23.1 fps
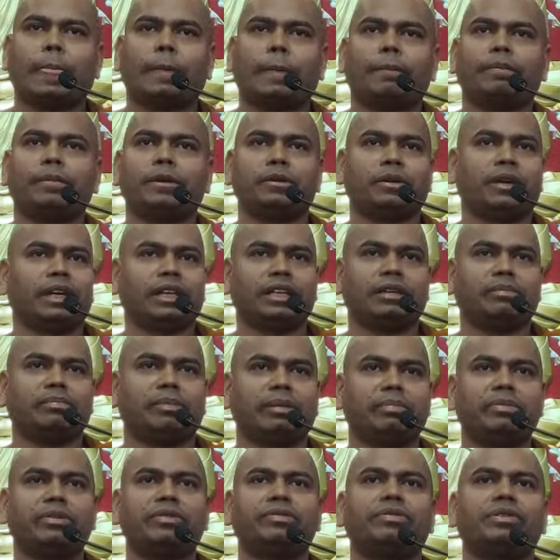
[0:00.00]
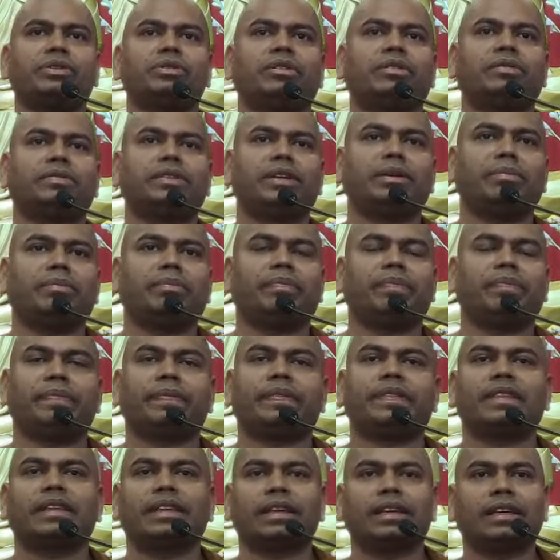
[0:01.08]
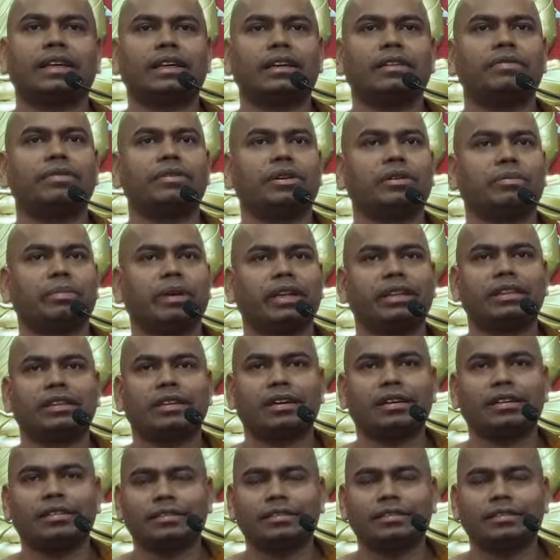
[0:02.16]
You can remember a few of them, give your metta.